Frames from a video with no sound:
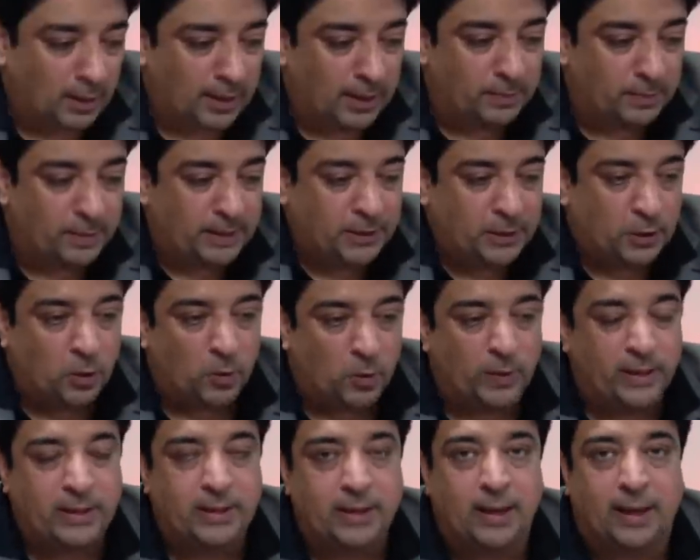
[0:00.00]
amid
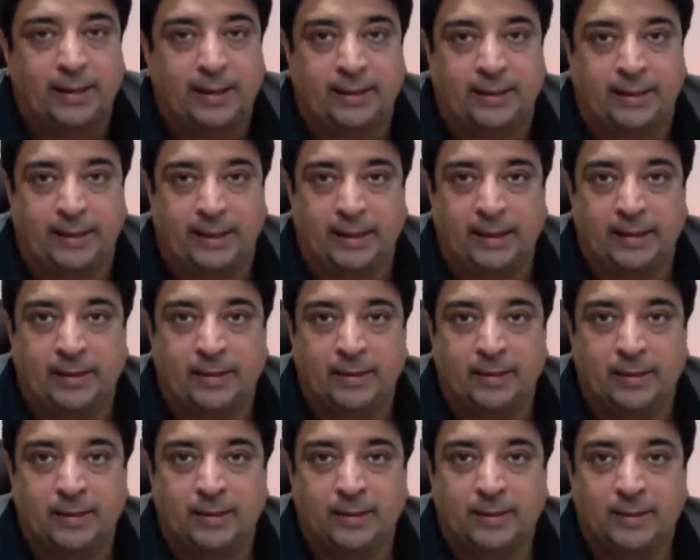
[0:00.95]
COVID-19,
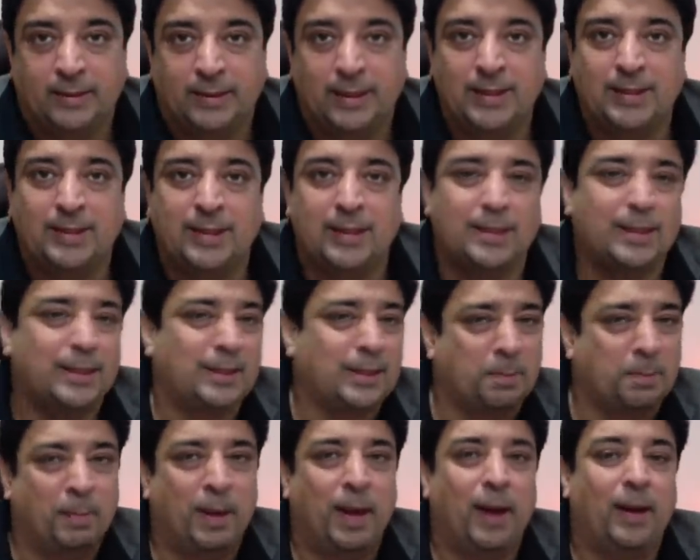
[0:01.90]
since this is
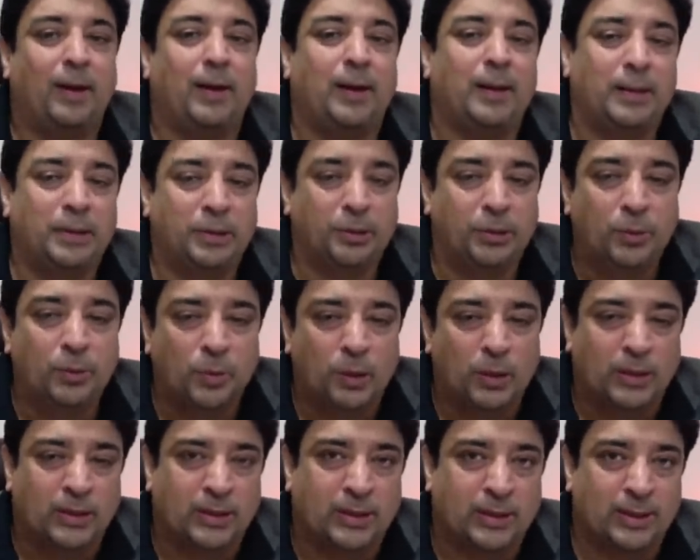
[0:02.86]
a parallel
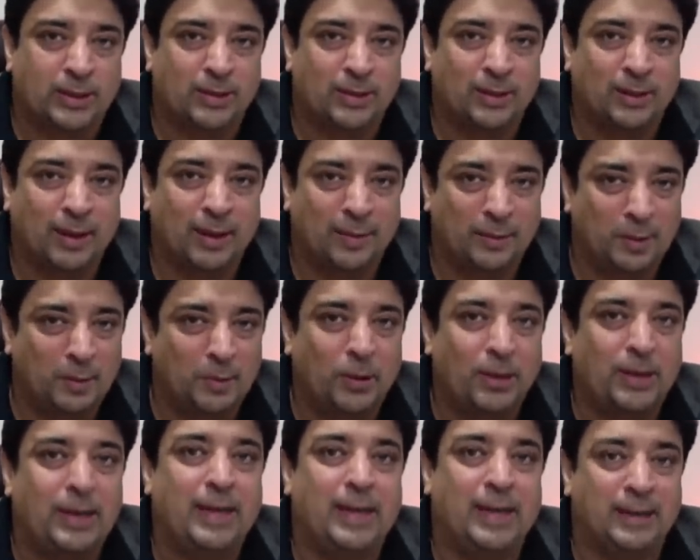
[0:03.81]
universe
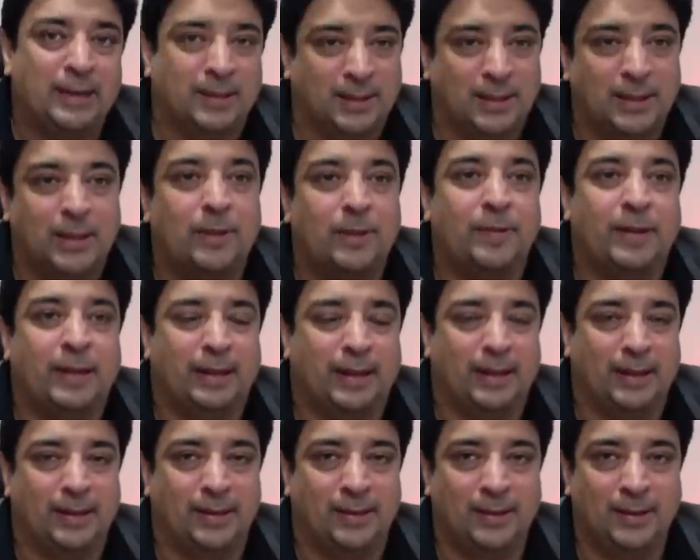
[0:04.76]
everybody is
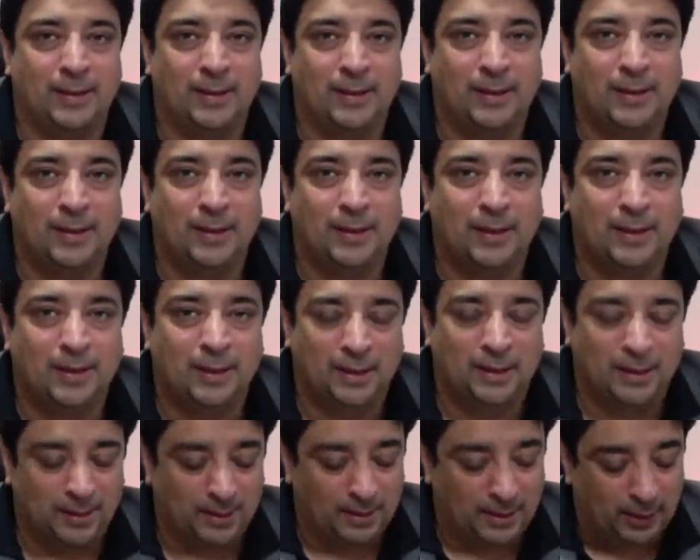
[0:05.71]
living in,
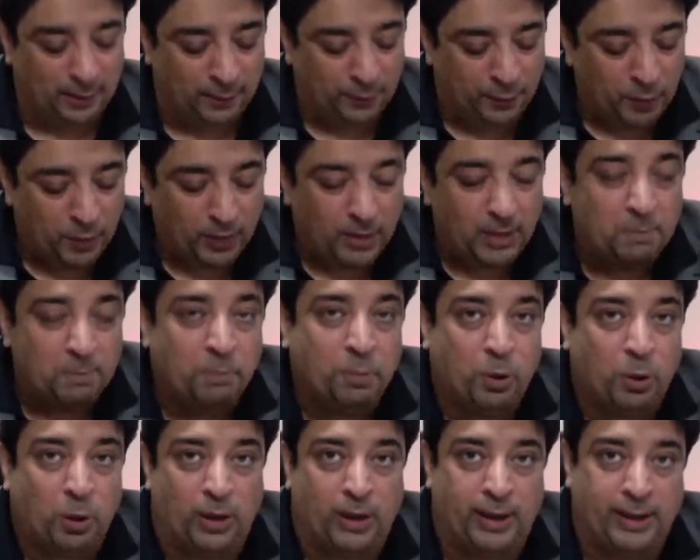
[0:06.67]
if you are
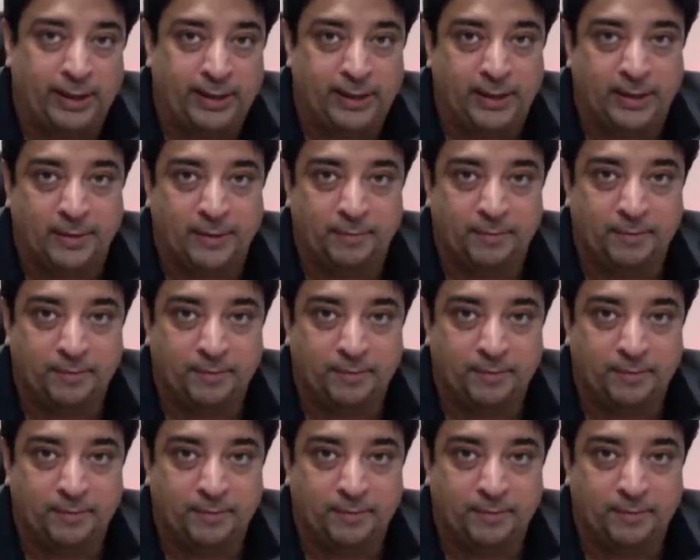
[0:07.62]
employed,